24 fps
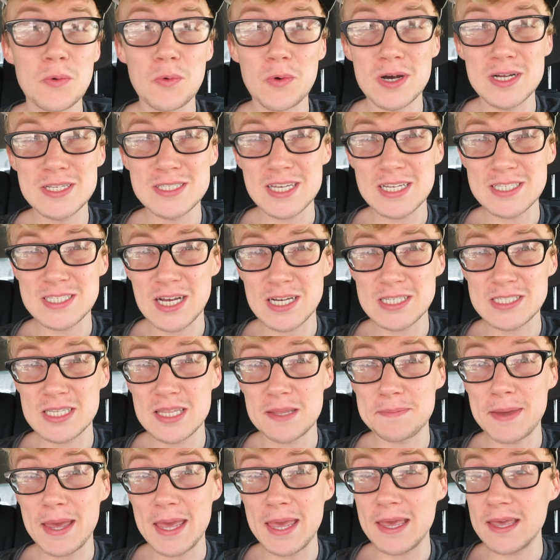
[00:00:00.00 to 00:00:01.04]
once I talk to
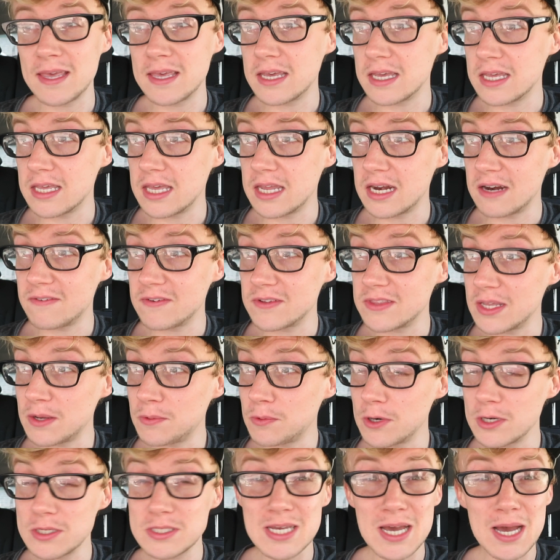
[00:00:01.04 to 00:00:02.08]
the bank and get everything
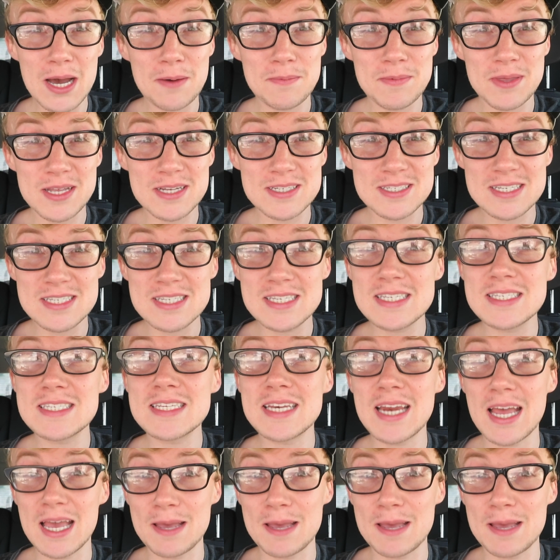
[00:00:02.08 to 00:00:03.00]
worked out because this is a